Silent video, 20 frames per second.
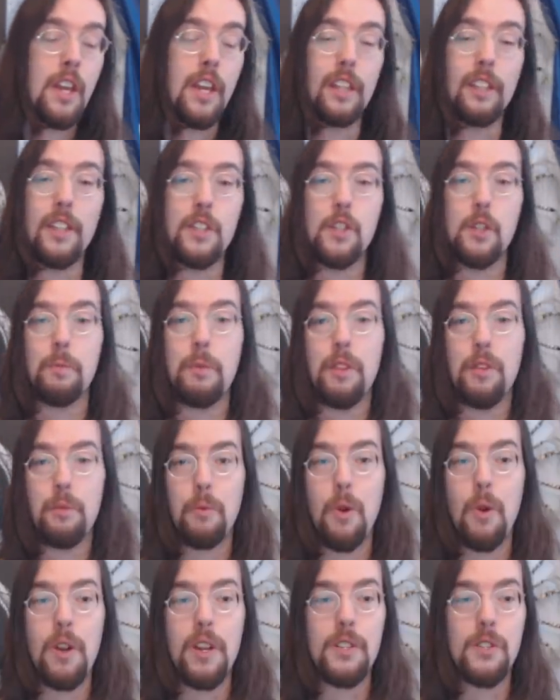Elizabeth
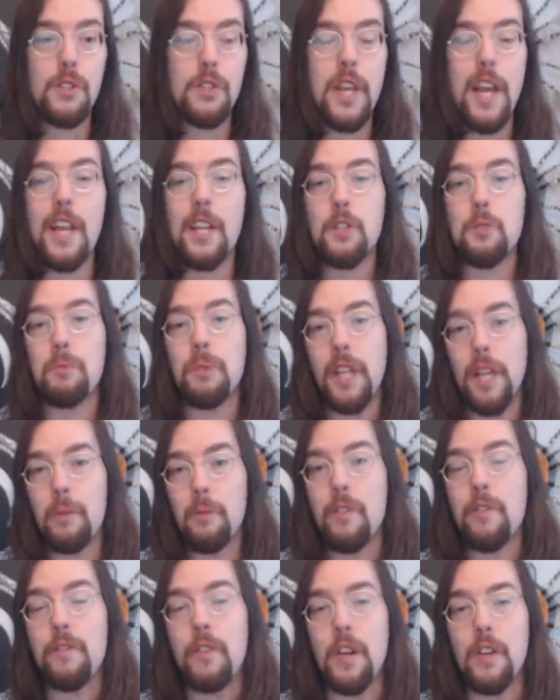Warren's tax
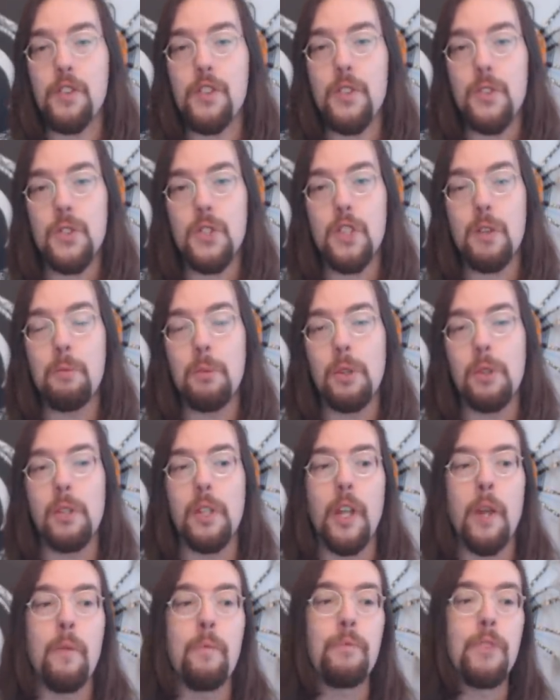plan would function
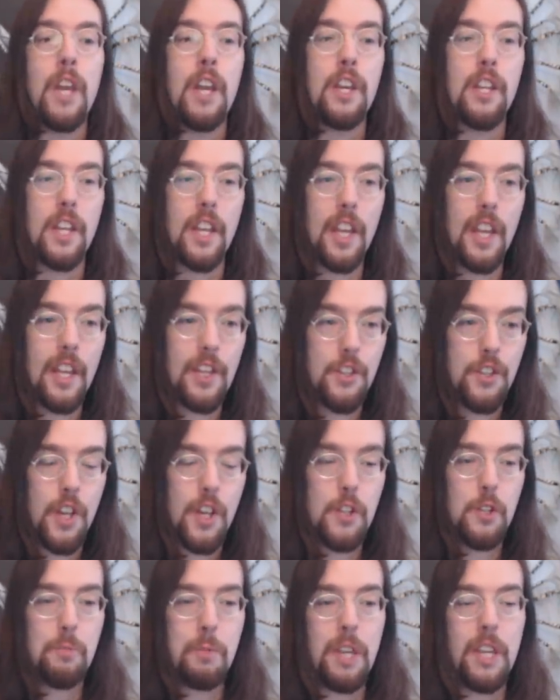similarly
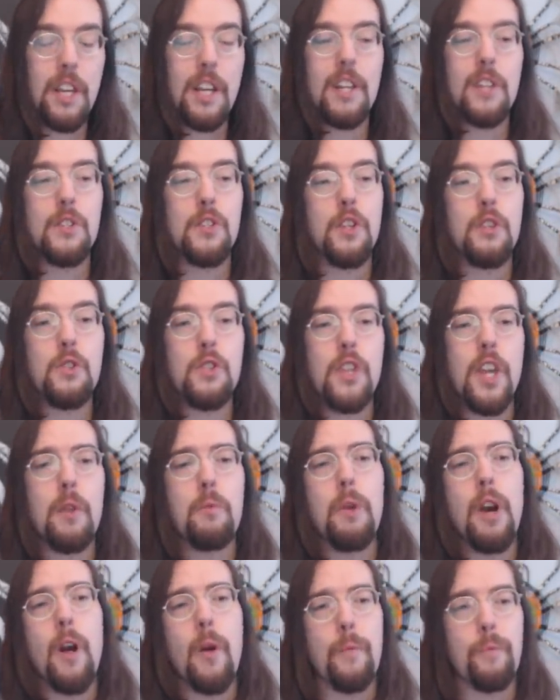just because you say,
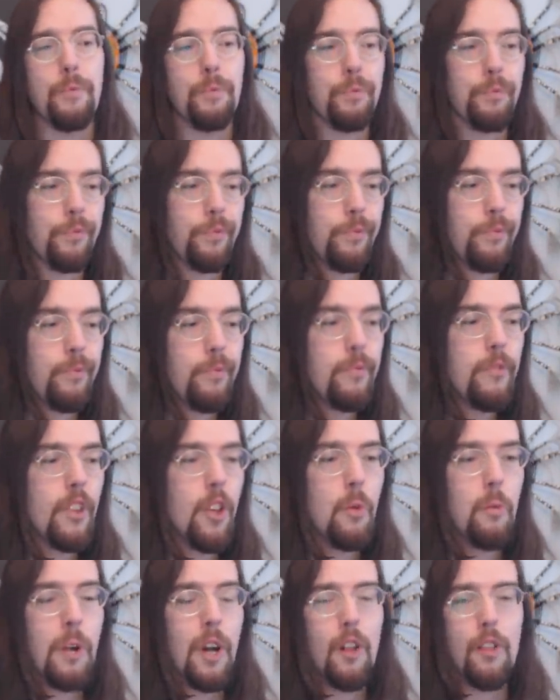well,
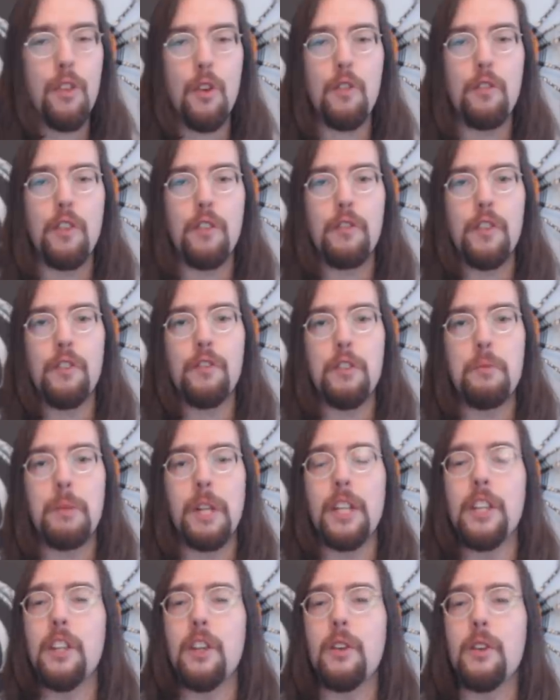wealth over 50
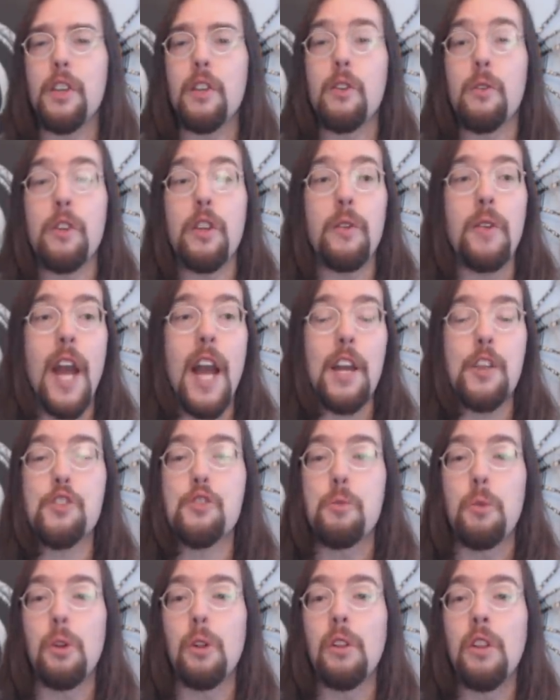million you know you know your
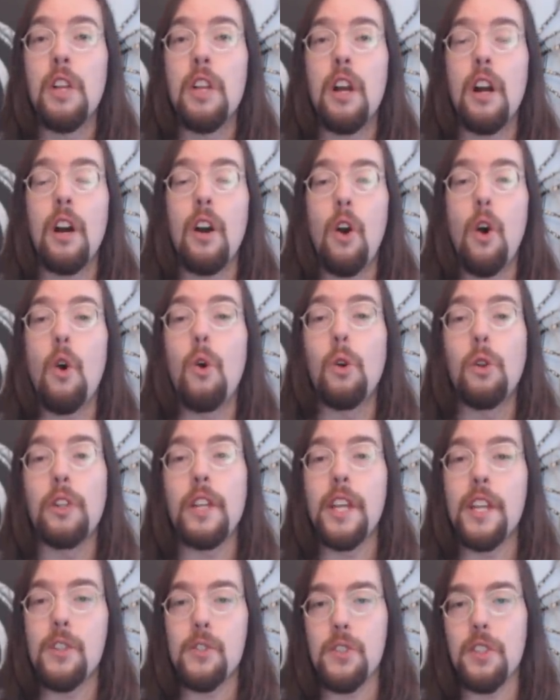actual uh,
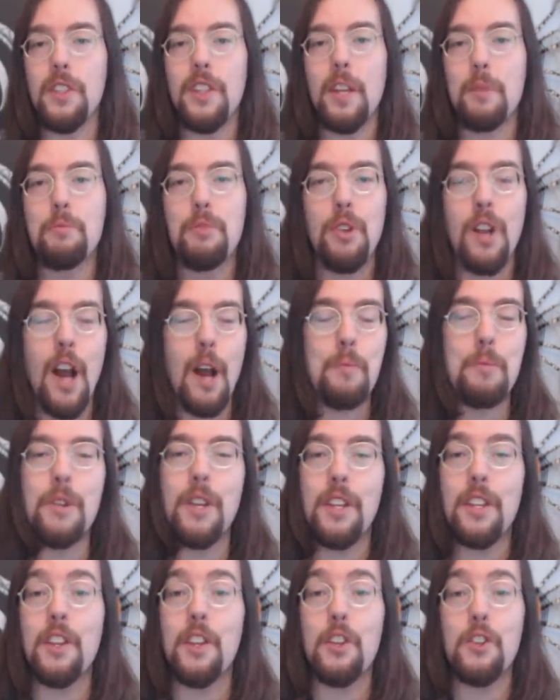holdings uh, like
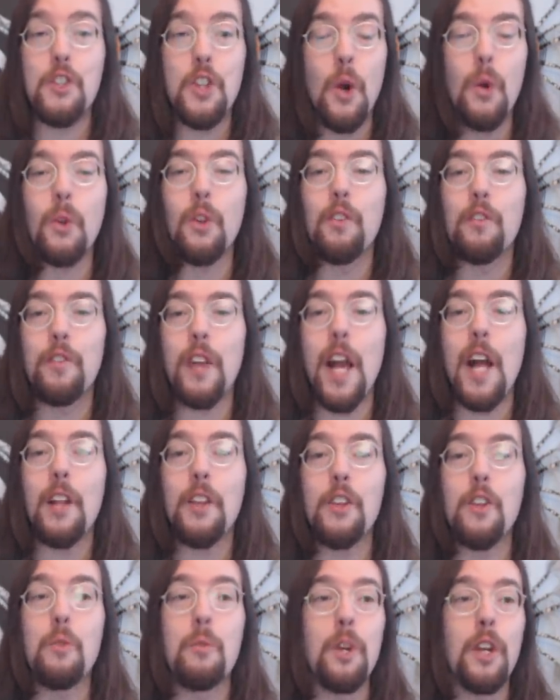property your total
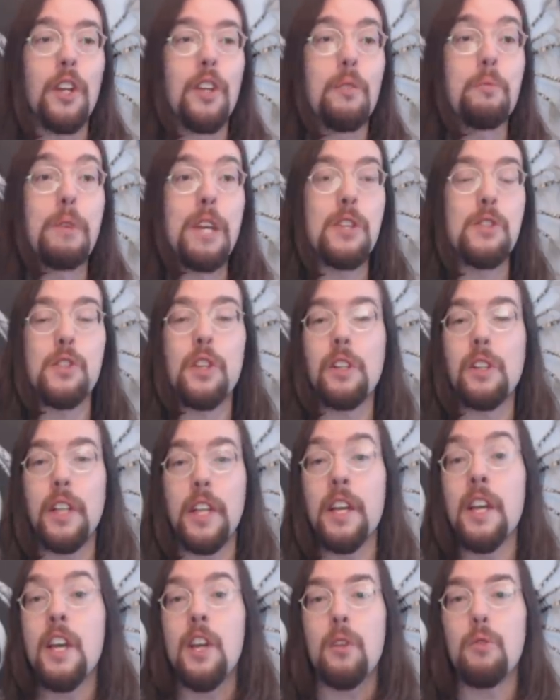value we're going to
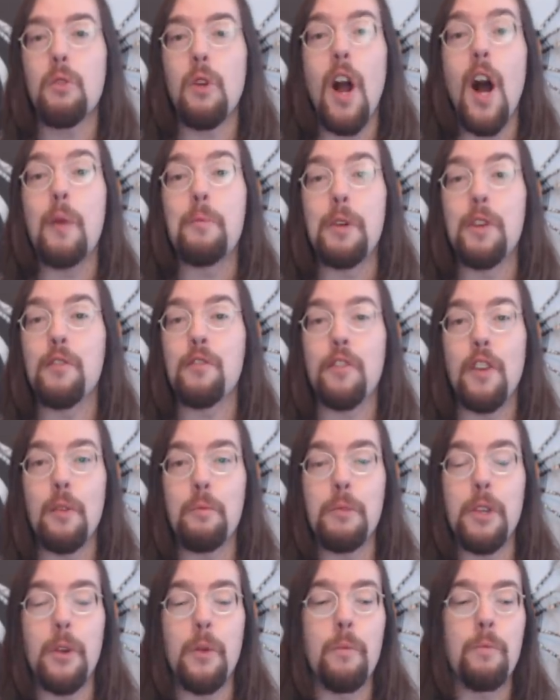basically rob it
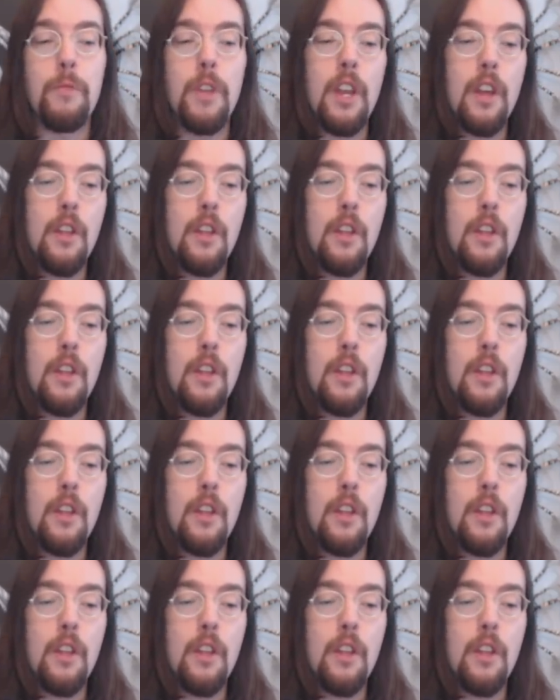from you